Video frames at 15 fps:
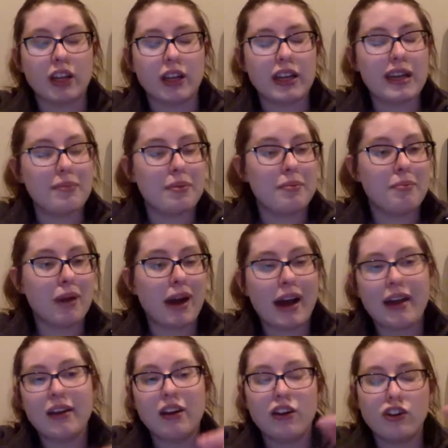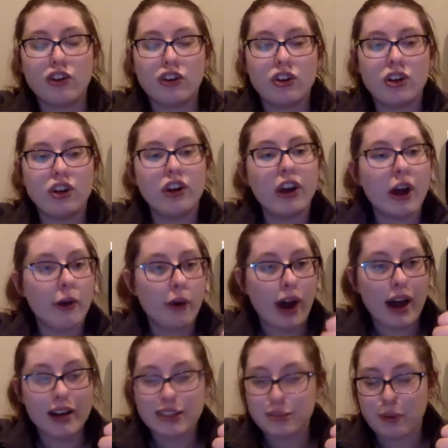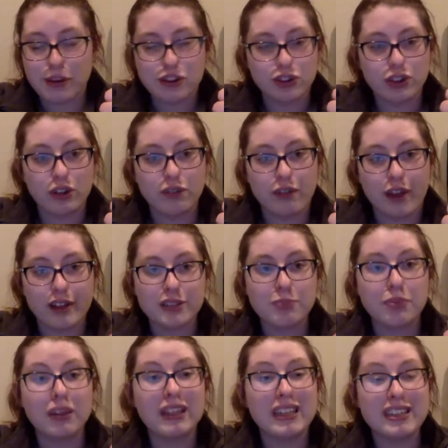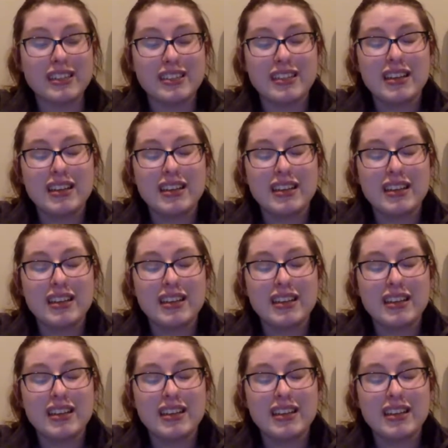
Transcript: Keep in mind, no high special effects, please.